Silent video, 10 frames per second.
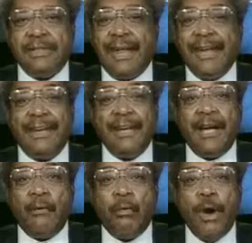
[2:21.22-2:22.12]

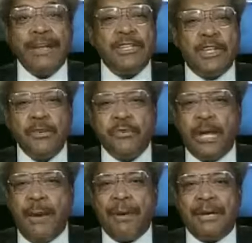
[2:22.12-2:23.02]
landing a one-two
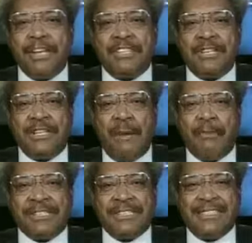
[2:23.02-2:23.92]
combination
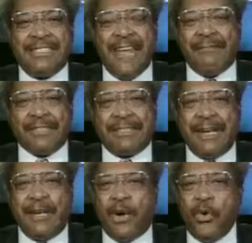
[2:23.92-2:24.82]
that was
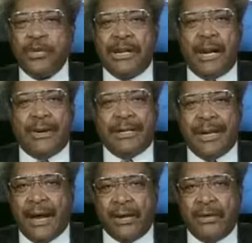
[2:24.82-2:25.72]
devastating on Larry
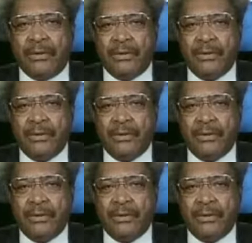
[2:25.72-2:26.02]
Donald.